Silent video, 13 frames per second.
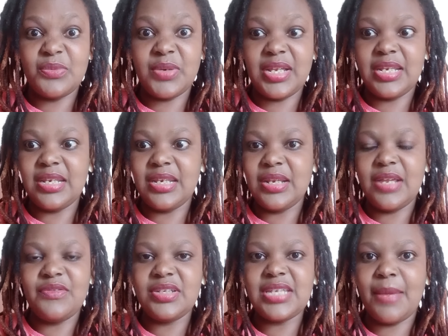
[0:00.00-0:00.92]
In
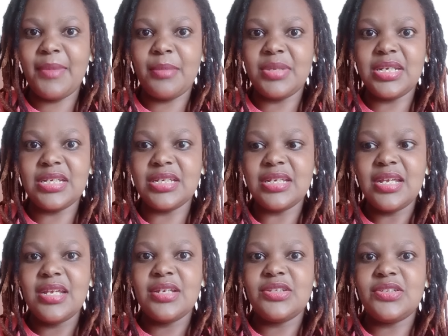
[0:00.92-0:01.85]
every time I'm in a
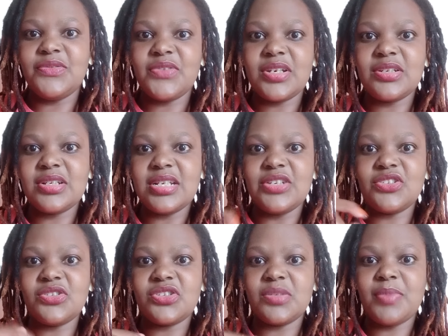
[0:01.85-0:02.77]
different
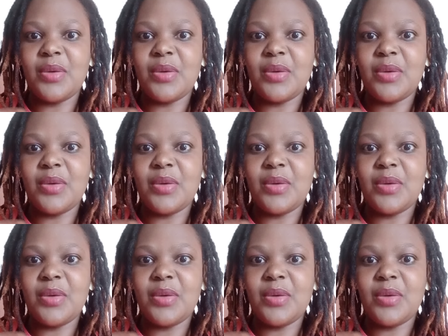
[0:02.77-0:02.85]
relationship,